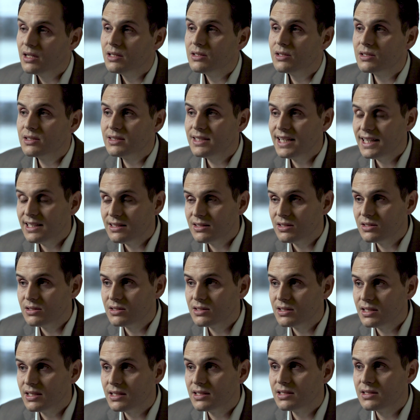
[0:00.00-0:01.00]
the
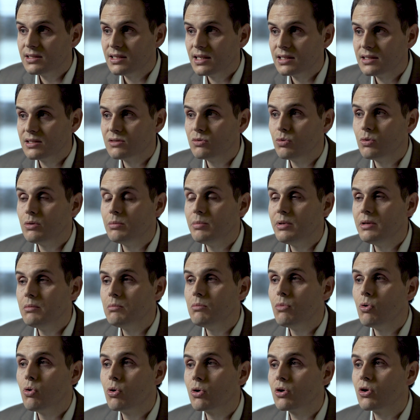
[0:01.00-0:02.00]
tendency is that it will be
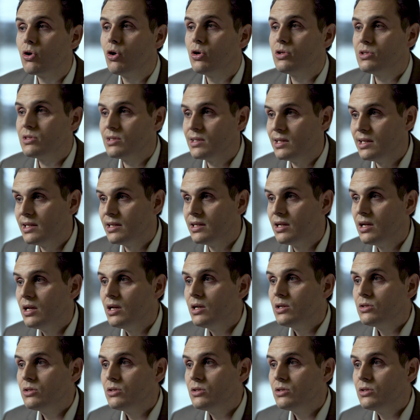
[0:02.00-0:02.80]
more costly